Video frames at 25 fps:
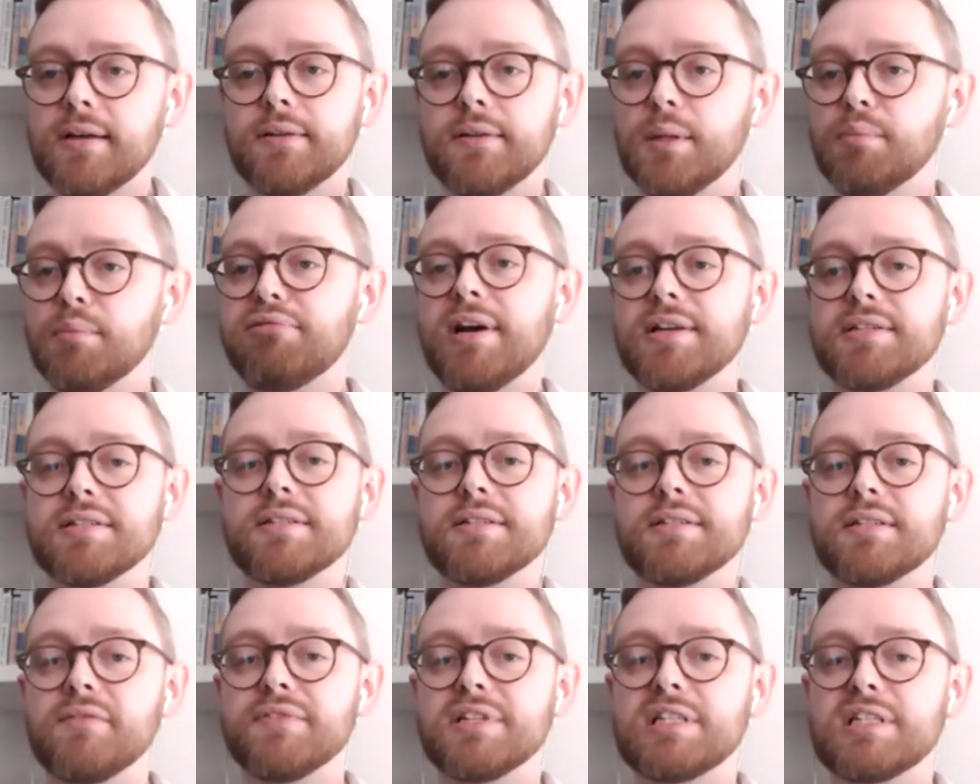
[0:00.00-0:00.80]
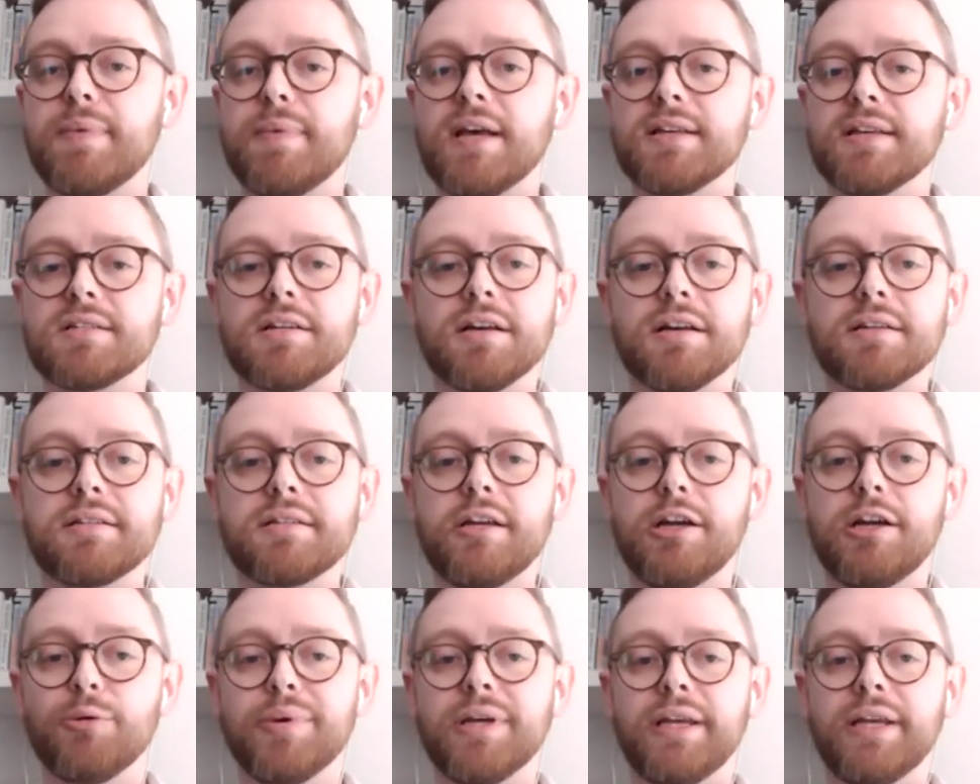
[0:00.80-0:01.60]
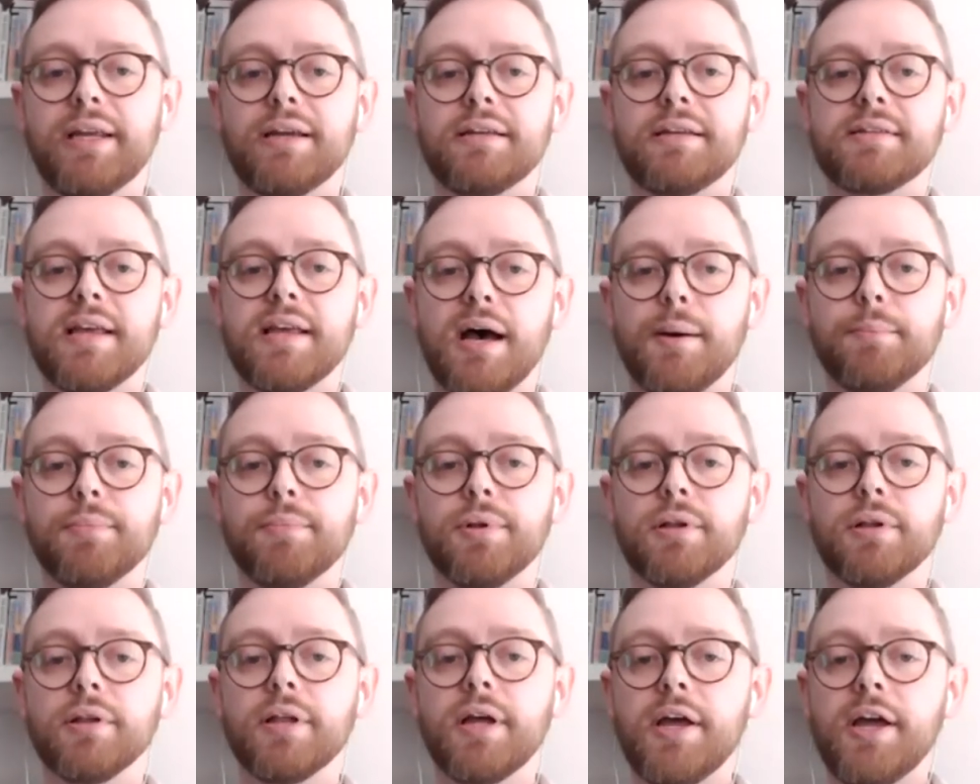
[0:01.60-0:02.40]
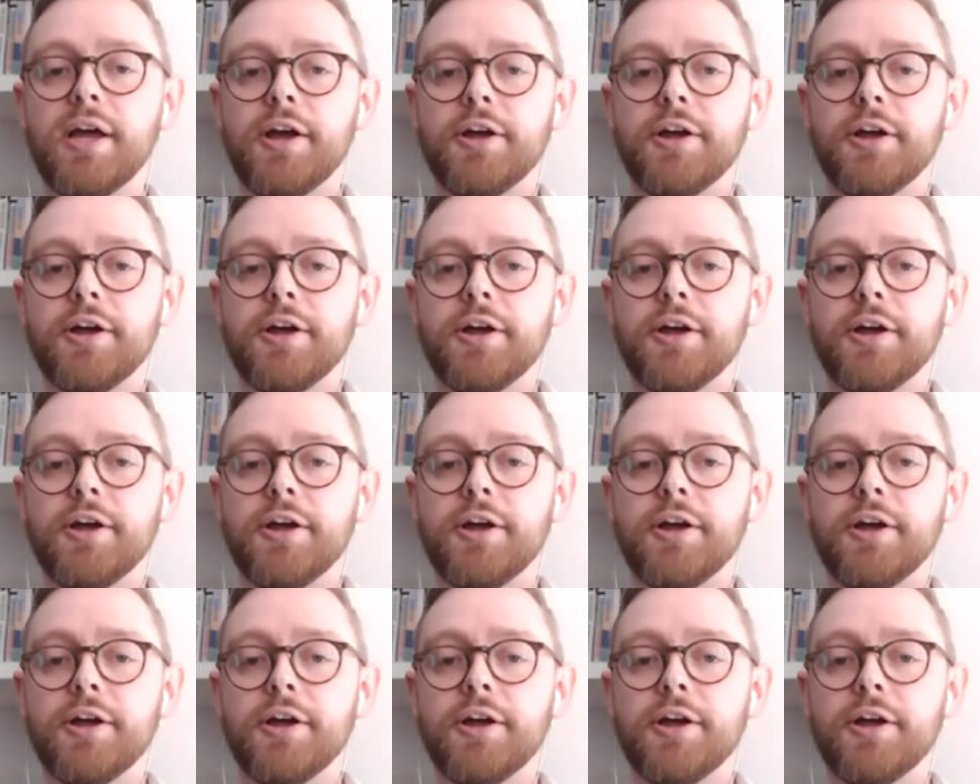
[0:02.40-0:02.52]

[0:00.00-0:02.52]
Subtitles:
the presence of asbestos here being an example.